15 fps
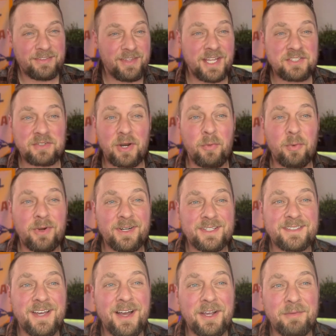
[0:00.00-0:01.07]
That's right, we're
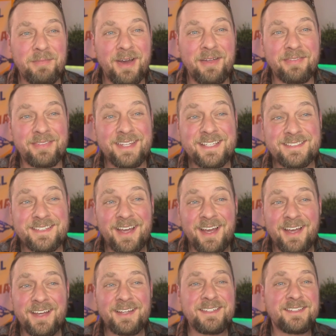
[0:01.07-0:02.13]
gonna talk about these
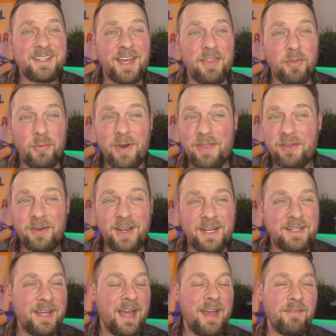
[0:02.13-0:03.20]
guys, the weather,
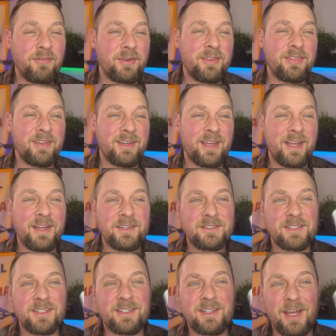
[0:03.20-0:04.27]
and everything
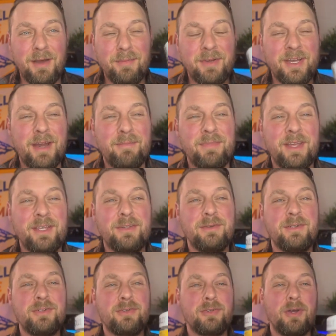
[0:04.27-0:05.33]
else coming up that you
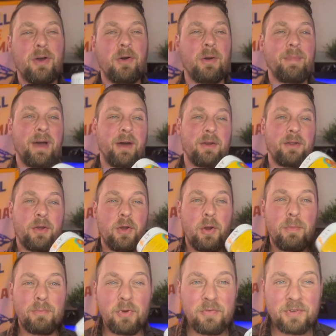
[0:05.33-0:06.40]
need to know about
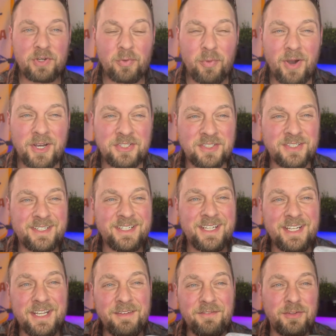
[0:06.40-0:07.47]
moving to Washington
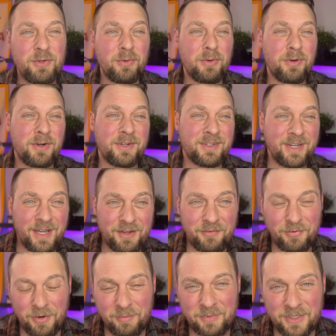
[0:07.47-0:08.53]
if you're not
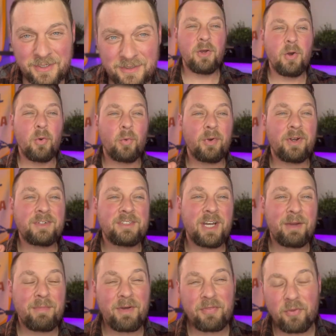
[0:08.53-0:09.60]
from here. We're gonna
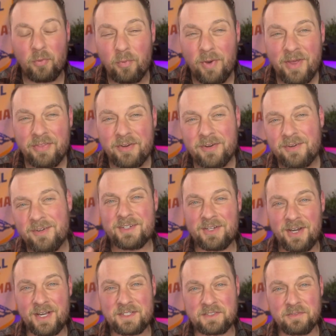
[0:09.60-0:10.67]
talk about the weather,
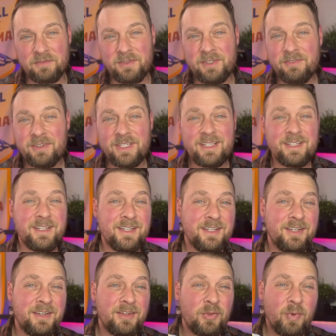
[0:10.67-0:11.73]
cost of living,
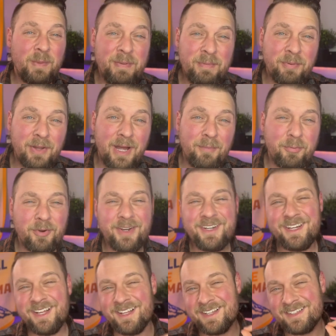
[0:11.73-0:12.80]
way people
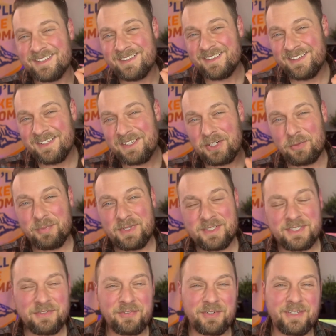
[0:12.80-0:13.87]
operate a little bit
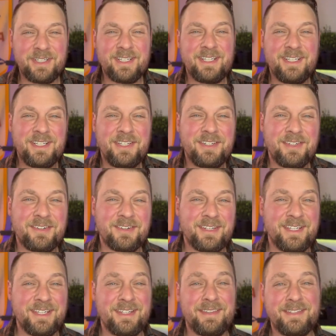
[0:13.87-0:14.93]
differently here
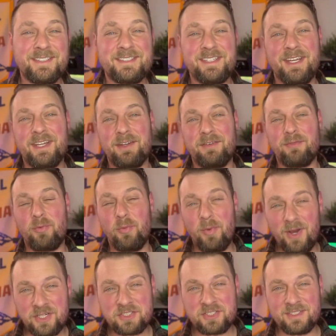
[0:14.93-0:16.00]
in the state of
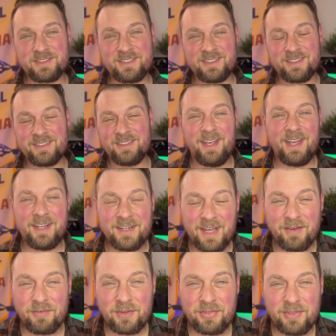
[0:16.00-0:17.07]
Washington, and
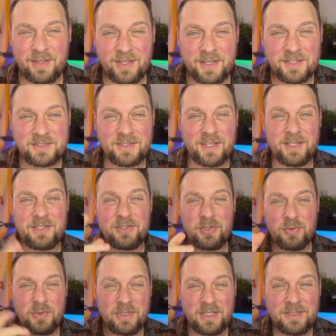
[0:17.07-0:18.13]
everything else that
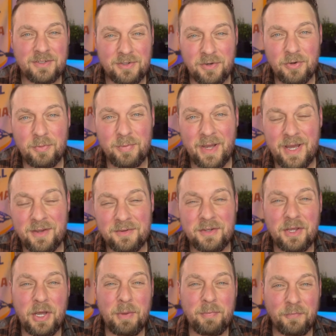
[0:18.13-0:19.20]
you would need to know about
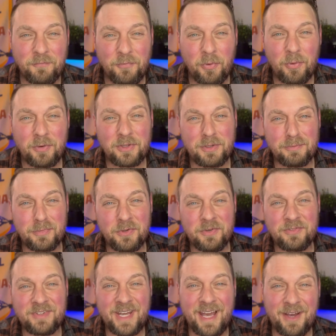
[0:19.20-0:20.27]
before you
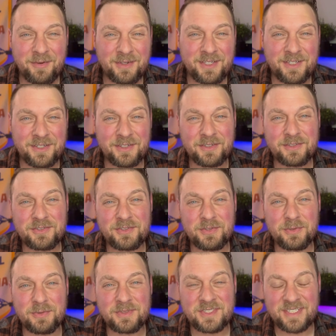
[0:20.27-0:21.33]
moved out here
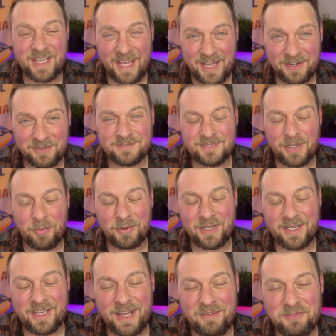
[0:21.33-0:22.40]
to Seattle. And we're
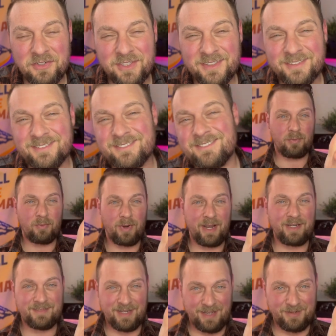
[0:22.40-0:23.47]
getting after it
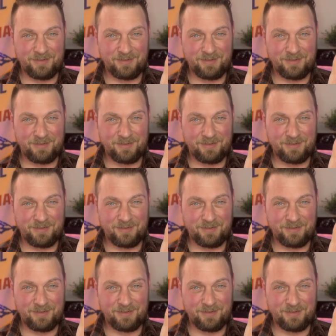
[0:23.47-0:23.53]
right now.